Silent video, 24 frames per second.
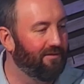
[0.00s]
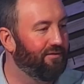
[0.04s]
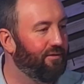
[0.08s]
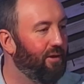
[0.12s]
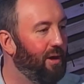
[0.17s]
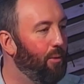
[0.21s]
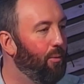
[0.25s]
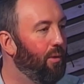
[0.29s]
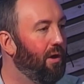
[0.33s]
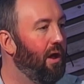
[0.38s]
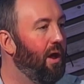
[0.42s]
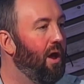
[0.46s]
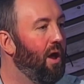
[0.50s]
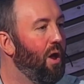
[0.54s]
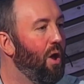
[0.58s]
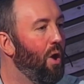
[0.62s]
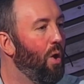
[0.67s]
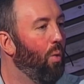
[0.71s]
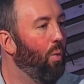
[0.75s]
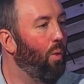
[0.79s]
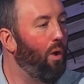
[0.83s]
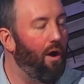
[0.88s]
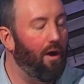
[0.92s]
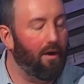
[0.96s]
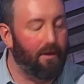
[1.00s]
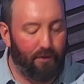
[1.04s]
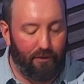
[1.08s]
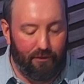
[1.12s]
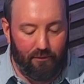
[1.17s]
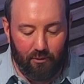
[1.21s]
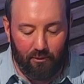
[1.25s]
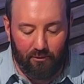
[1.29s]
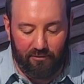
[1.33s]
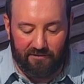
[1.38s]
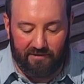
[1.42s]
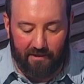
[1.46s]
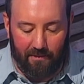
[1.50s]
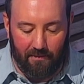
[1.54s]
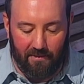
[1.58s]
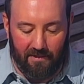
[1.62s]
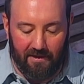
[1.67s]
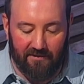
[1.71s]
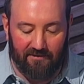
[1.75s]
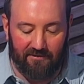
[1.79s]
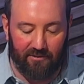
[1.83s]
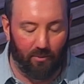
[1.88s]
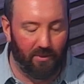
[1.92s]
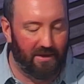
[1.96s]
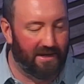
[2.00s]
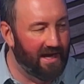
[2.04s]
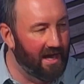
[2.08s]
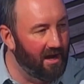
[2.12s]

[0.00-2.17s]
And so I want to walk through some of these so we